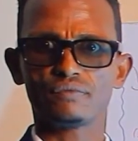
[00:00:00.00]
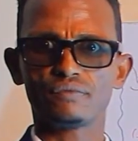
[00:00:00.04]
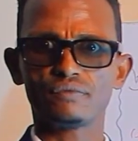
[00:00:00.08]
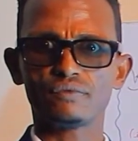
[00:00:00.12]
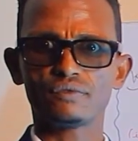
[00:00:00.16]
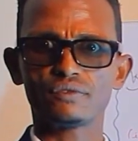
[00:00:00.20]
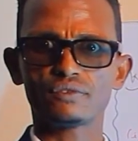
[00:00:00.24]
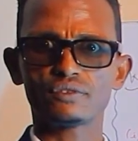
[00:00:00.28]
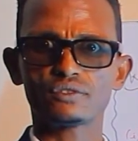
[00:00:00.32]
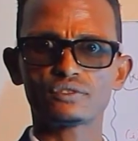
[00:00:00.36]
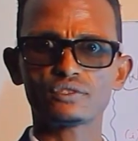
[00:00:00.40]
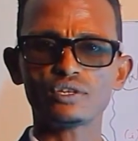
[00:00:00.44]

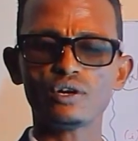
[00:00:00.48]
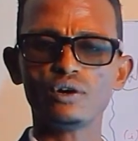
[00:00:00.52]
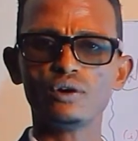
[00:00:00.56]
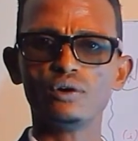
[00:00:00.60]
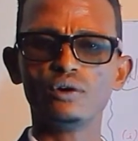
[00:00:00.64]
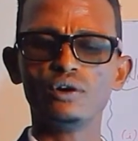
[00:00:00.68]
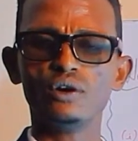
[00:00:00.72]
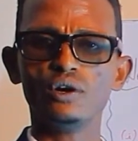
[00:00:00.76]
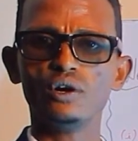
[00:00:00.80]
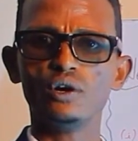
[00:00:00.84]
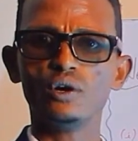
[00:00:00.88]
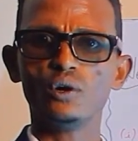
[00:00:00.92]

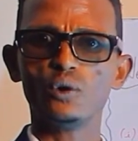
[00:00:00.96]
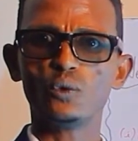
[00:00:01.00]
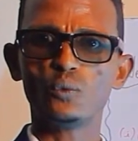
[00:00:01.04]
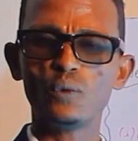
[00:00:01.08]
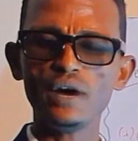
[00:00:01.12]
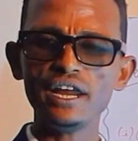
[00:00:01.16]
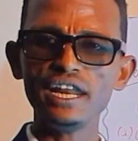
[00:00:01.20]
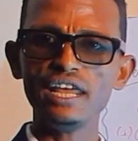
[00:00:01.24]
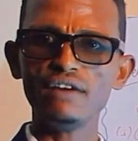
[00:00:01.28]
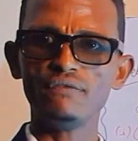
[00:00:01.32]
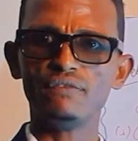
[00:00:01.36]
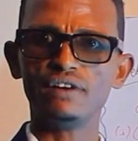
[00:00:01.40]
So
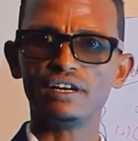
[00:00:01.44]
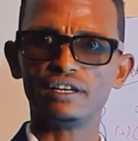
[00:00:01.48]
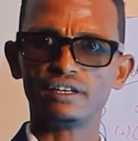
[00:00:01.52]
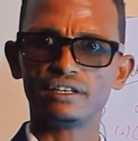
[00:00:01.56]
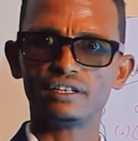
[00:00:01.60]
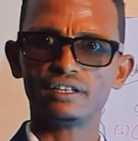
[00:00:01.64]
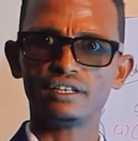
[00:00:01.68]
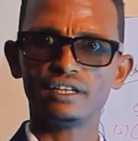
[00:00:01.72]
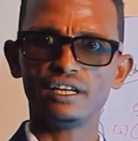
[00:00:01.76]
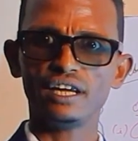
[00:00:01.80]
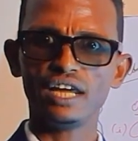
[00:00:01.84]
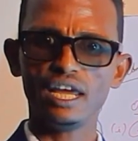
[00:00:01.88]
whenever
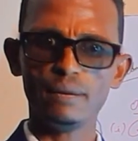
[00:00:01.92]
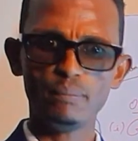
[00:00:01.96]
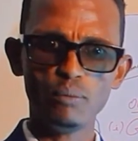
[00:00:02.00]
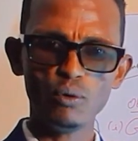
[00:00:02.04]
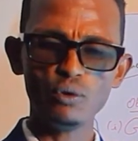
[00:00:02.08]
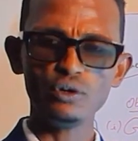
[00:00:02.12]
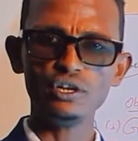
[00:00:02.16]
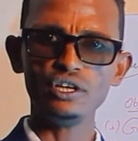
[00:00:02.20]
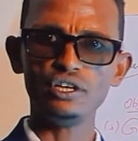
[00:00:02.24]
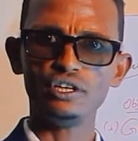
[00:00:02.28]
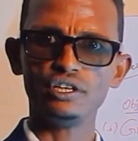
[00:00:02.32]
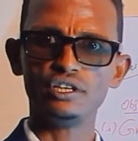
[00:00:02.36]
a
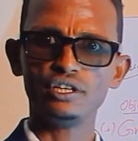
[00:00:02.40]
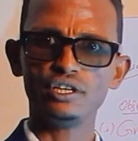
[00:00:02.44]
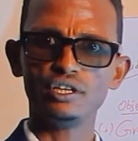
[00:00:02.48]
body